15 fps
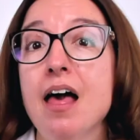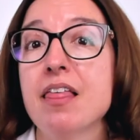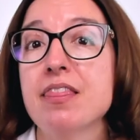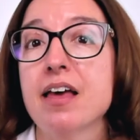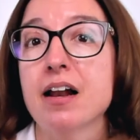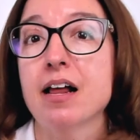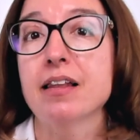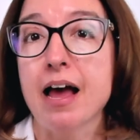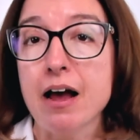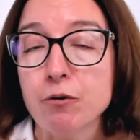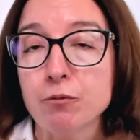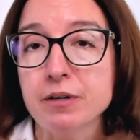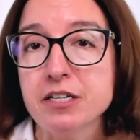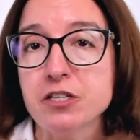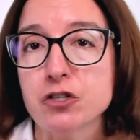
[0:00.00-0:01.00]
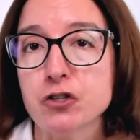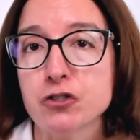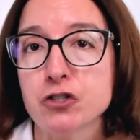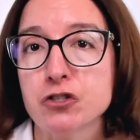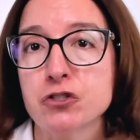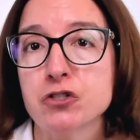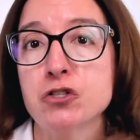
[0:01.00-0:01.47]
that allow
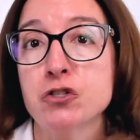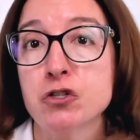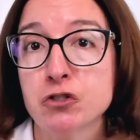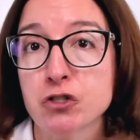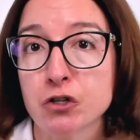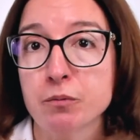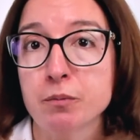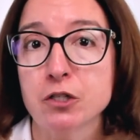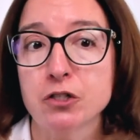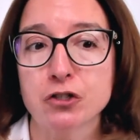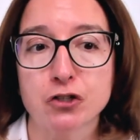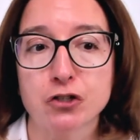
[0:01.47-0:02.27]
researchers to determine